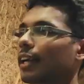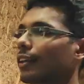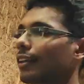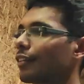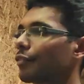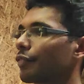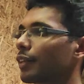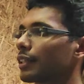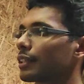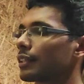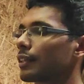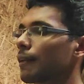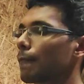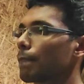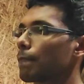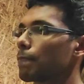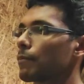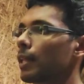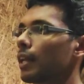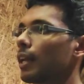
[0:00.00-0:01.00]
hiring phase
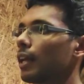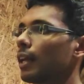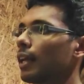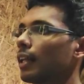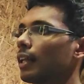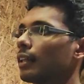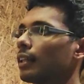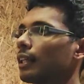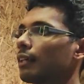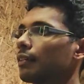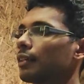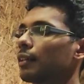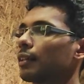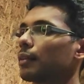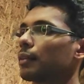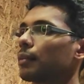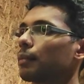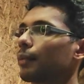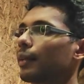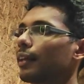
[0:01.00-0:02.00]
and they
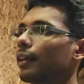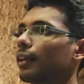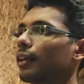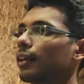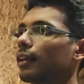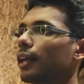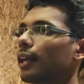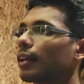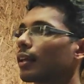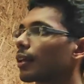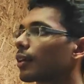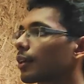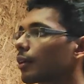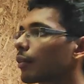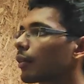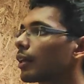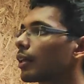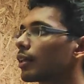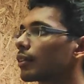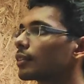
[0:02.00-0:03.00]
were paying data
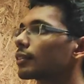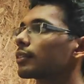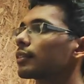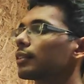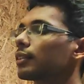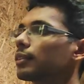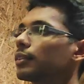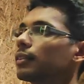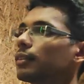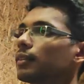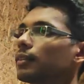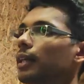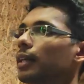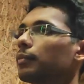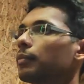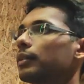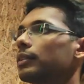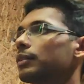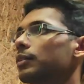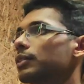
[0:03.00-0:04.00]
curators.
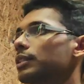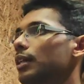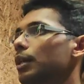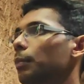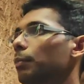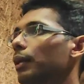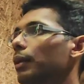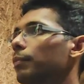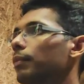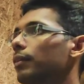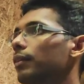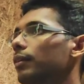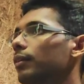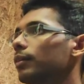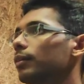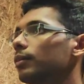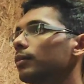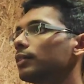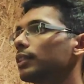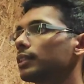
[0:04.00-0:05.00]
That means those are people
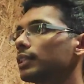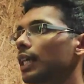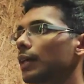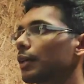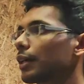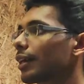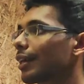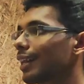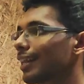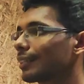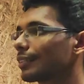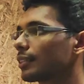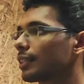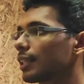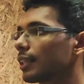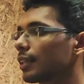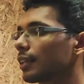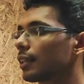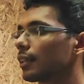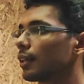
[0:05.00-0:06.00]
who just had to collect the
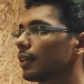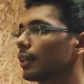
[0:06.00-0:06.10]
data,